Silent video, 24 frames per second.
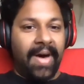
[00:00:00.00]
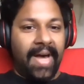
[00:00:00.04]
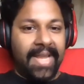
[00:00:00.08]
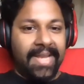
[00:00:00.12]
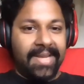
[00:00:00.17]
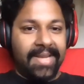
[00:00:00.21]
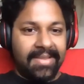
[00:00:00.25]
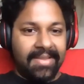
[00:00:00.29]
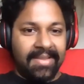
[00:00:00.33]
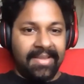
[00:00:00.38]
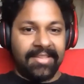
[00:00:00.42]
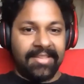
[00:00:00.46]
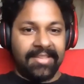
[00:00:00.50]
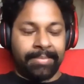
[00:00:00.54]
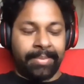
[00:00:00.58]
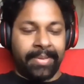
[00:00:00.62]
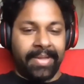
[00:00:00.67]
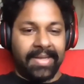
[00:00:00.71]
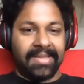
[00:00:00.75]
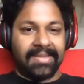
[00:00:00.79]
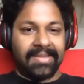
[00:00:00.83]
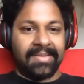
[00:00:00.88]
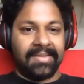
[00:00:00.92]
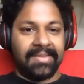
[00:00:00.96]
Find these
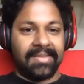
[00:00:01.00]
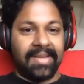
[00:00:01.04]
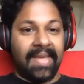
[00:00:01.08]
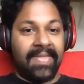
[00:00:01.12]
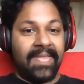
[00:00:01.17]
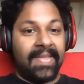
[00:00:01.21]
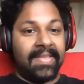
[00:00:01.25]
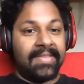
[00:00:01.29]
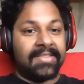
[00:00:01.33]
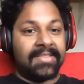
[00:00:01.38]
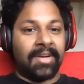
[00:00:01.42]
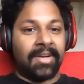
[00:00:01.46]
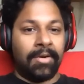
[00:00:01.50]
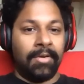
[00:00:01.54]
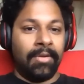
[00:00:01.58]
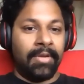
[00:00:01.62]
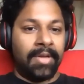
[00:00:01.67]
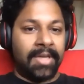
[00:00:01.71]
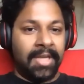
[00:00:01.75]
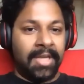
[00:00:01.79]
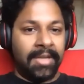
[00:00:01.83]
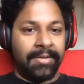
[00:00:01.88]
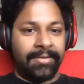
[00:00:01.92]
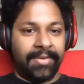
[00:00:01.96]
places and then start
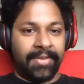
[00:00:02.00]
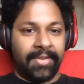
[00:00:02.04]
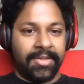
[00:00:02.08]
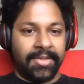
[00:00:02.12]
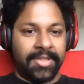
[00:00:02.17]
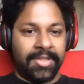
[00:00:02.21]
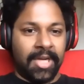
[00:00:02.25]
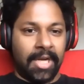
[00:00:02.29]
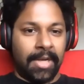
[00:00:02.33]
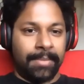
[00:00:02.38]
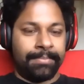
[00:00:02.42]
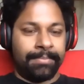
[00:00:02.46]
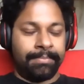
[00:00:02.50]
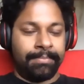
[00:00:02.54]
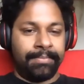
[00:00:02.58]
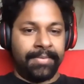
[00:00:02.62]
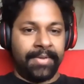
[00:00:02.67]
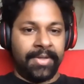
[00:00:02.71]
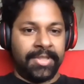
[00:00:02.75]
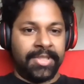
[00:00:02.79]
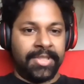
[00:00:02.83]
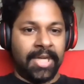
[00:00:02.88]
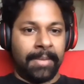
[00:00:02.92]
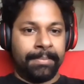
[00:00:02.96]
looking for their job
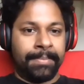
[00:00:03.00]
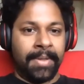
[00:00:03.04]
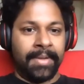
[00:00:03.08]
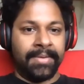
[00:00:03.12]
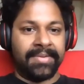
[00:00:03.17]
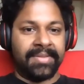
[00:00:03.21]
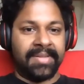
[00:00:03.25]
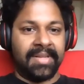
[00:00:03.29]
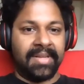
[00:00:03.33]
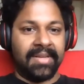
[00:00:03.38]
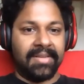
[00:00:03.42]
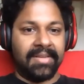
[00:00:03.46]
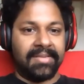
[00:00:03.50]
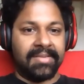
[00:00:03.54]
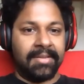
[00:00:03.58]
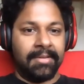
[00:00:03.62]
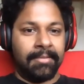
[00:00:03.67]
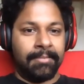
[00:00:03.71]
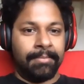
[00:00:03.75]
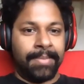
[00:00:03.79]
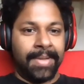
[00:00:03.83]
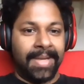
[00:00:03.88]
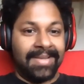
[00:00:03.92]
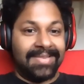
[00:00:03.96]
postings
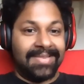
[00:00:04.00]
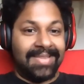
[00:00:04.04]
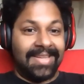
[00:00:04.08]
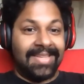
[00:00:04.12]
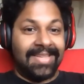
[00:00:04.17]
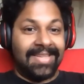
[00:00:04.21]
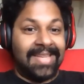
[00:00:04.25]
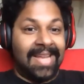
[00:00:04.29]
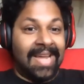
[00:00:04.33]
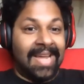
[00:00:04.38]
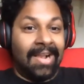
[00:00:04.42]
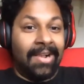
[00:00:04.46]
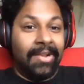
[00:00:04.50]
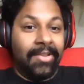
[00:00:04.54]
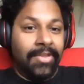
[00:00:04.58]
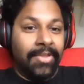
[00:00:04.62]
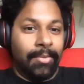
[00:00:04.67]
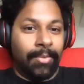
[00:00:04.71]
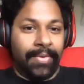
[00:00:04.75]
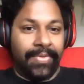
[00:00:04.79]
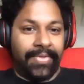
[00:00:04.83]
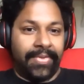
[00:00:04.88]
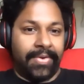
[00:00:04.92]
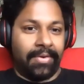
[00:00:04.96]
because they tell
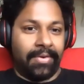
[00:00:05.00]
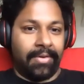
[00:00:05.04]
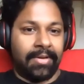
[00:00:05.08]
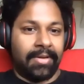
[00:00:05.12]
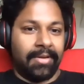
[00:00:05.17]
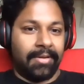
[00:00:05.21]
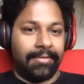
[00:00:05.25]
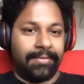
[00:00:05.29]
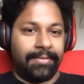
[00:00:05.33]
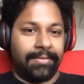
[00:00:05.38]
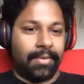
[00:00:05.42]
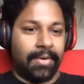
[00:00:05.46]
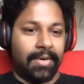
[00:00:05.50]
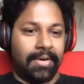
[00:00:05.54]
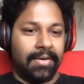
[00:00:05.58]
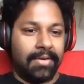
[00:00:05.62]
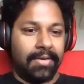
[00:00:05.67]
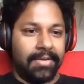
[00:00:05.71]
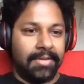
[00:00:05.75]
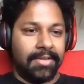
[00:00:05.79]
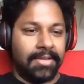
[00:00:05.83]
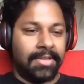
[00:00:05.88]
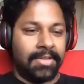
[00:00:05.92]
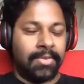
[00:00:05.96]
you what they're looking
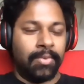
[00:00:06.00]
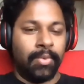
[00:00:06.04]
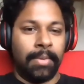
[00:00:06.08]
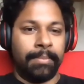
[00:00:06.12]
for.